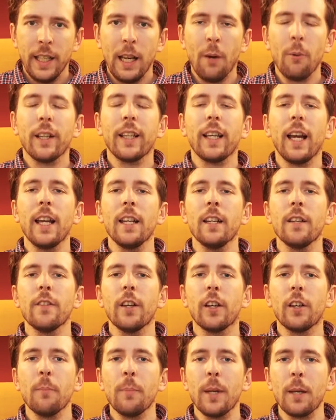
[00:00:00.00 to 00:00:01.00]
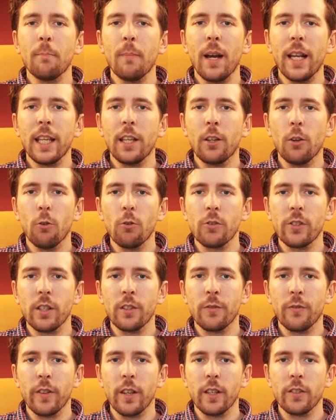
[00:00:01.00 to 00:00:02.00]
Now again, there can be many
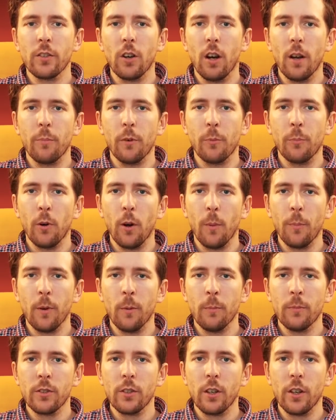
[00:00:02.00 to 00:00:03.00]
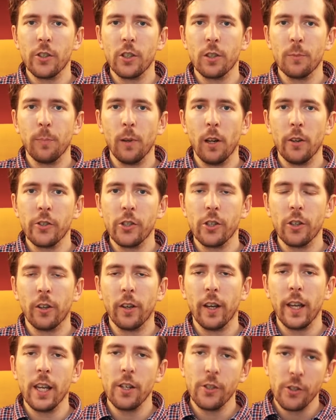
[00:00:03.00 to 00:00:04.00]
causes for this type of problem, such as blood
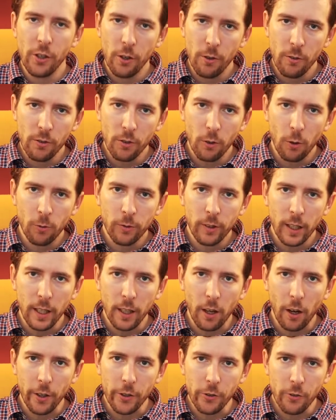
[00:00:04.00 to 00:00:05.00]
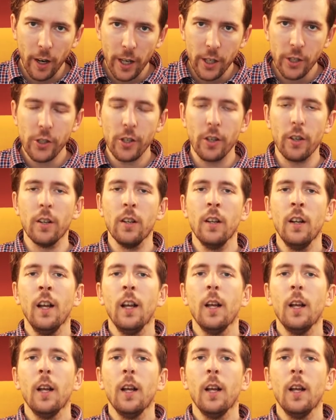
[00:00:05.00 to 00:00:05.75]
sugar issues or dehydration.